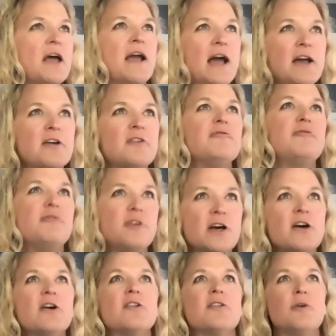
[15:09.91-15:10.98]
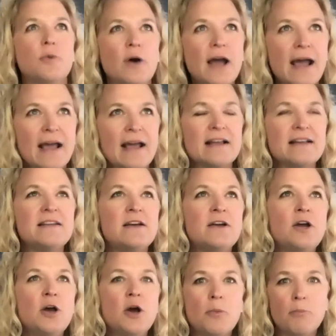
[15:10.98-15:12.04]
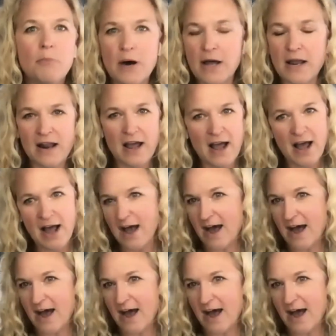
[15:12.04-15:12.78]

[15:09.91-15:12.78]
like I could feel the weight, but